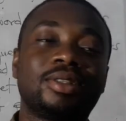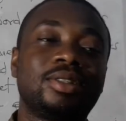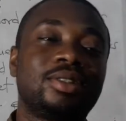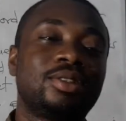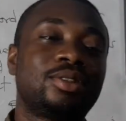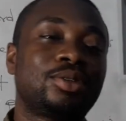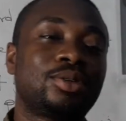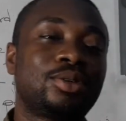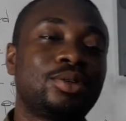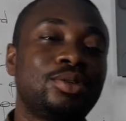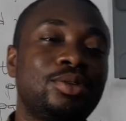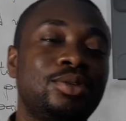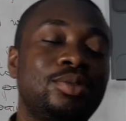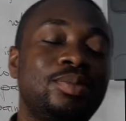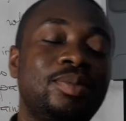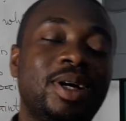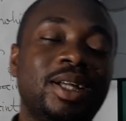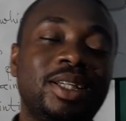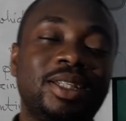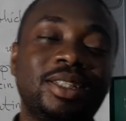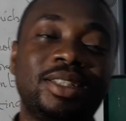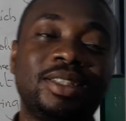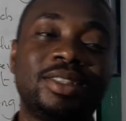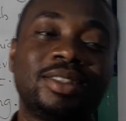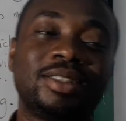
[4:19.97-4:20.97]
it's cool
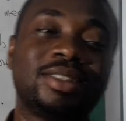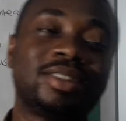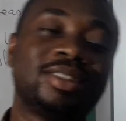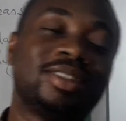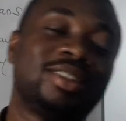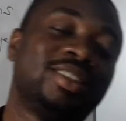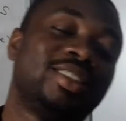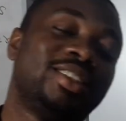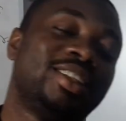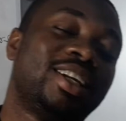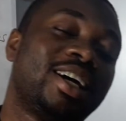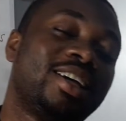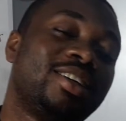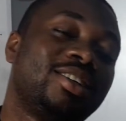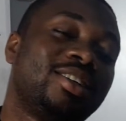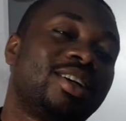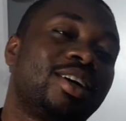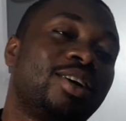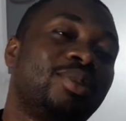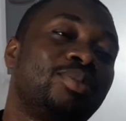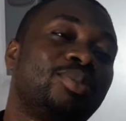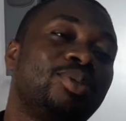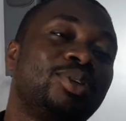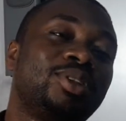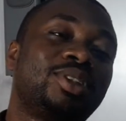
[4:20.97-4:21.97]
money that you
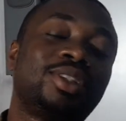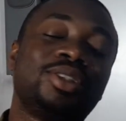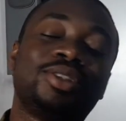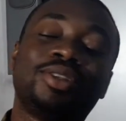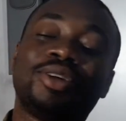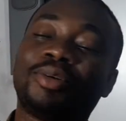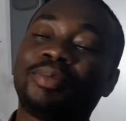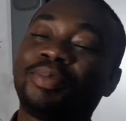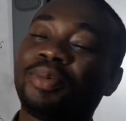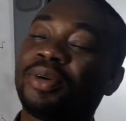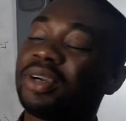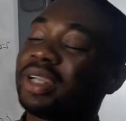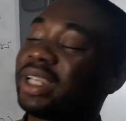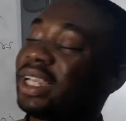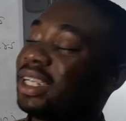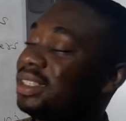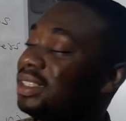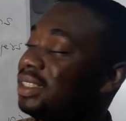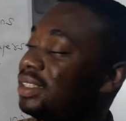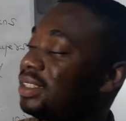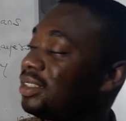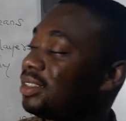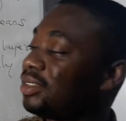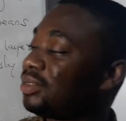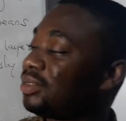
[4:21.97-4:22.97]
can put in your pocket.